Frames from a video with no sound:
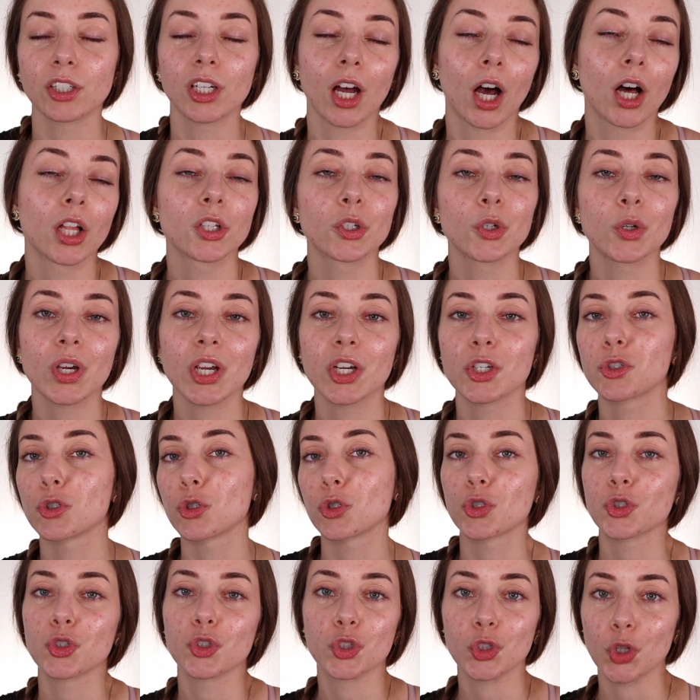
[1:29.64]
the color is
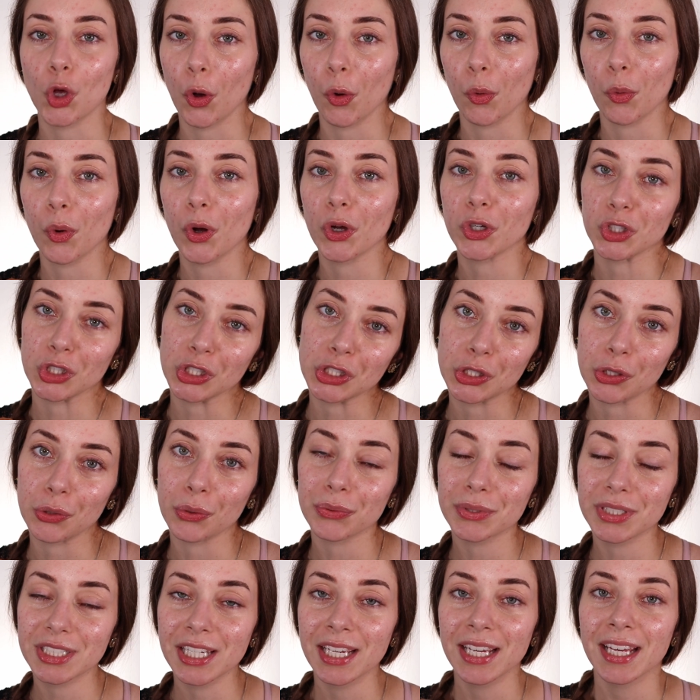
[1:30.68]
just so
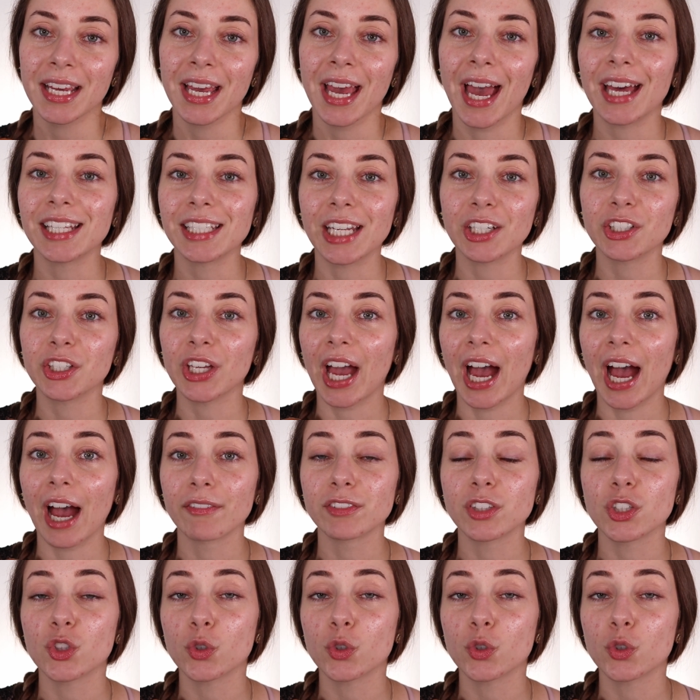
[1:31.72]
cute. And then you have the